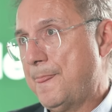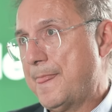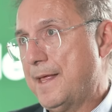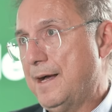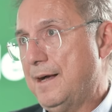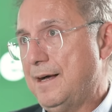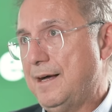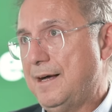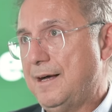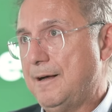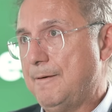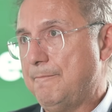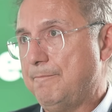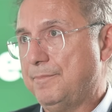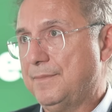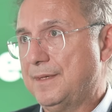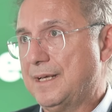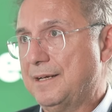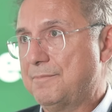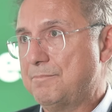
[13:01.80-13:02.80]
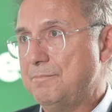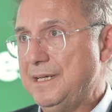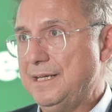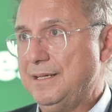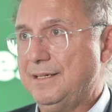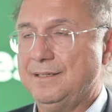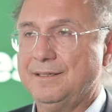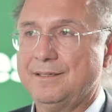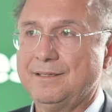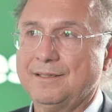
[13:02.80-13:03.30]
that
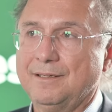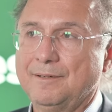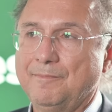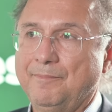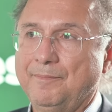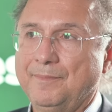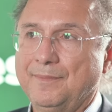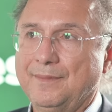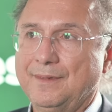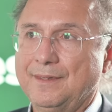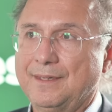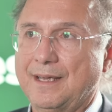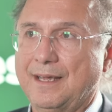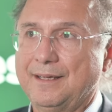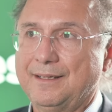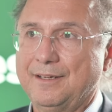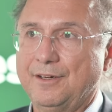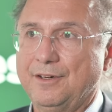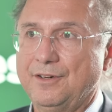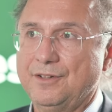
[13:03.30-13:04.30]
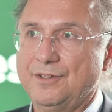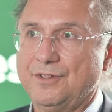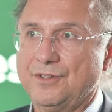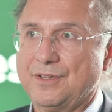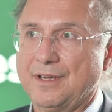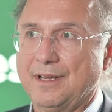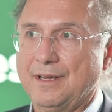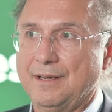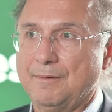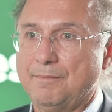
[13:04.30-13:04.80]
means that there
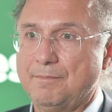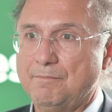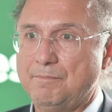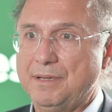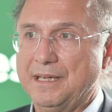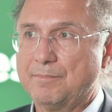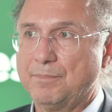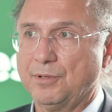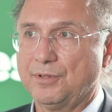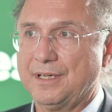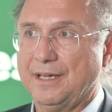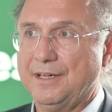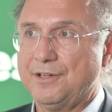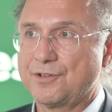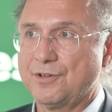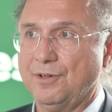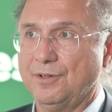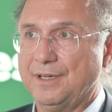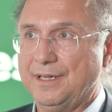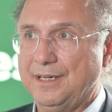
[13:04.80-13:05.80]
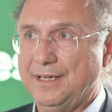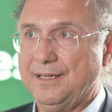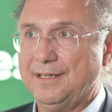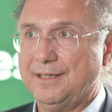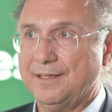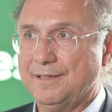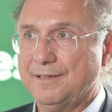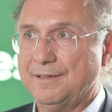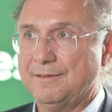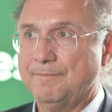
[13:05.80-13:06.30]
is a big potential
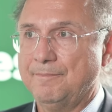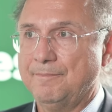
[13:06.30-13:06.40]
in